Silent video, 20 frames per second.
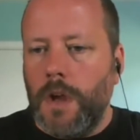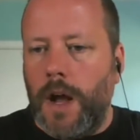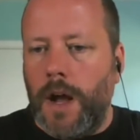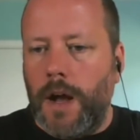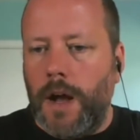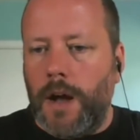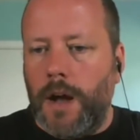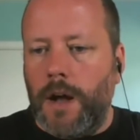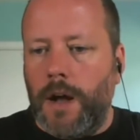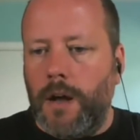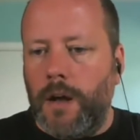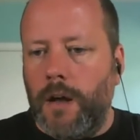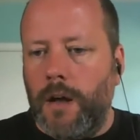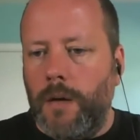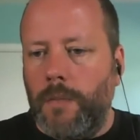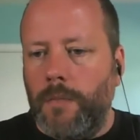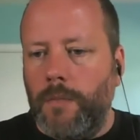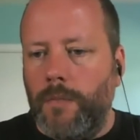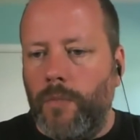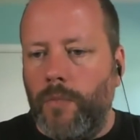
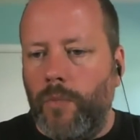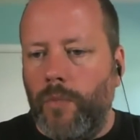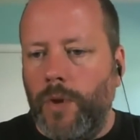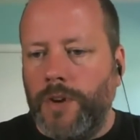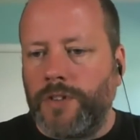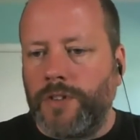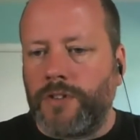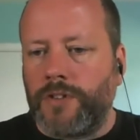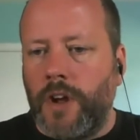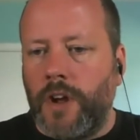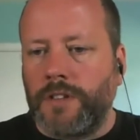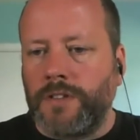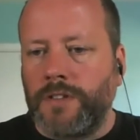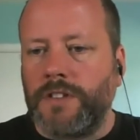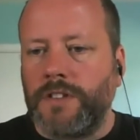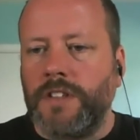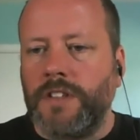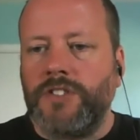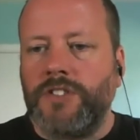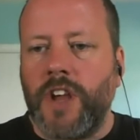Richard Strassel
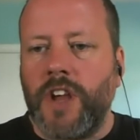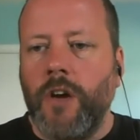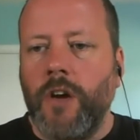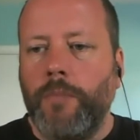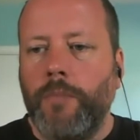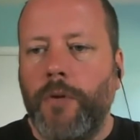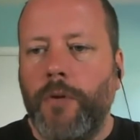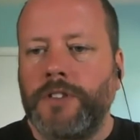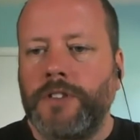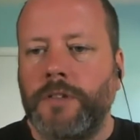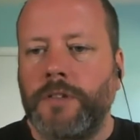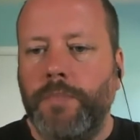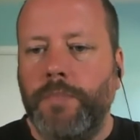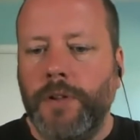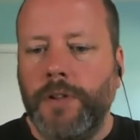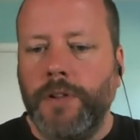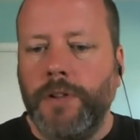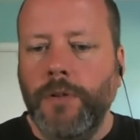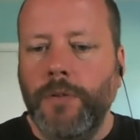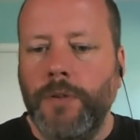says, check out Project
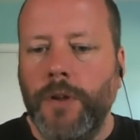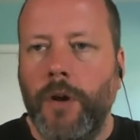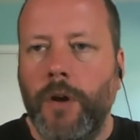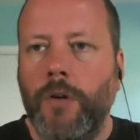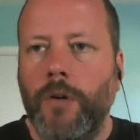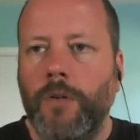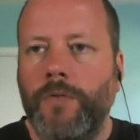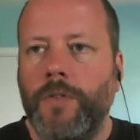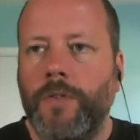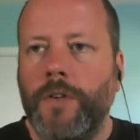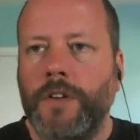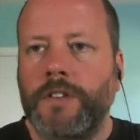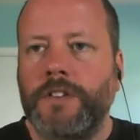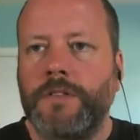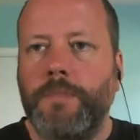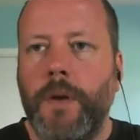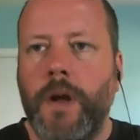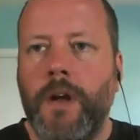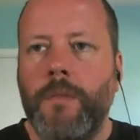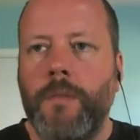Pluto for an
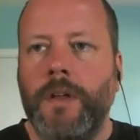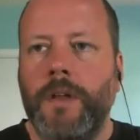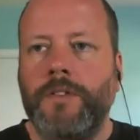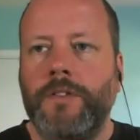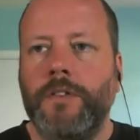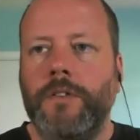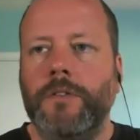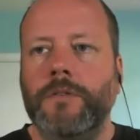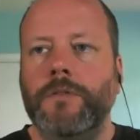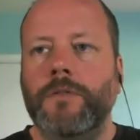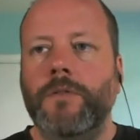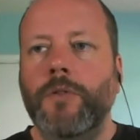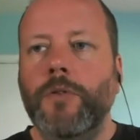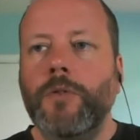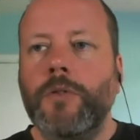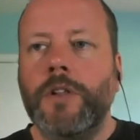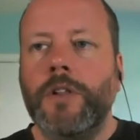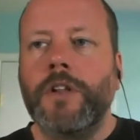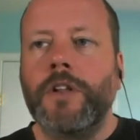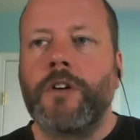experimental
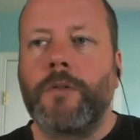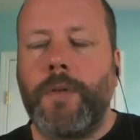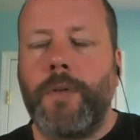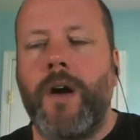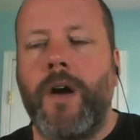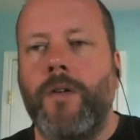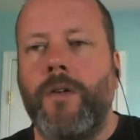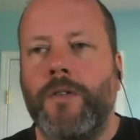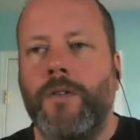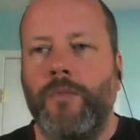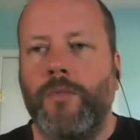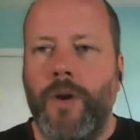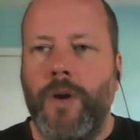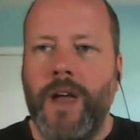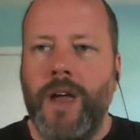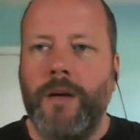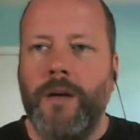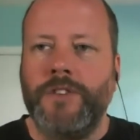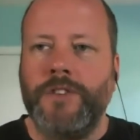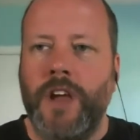nuclear-powered
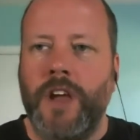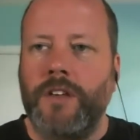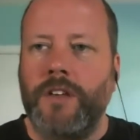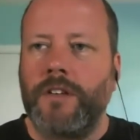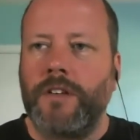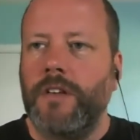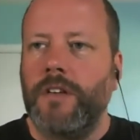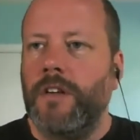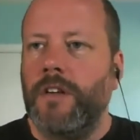ramjet.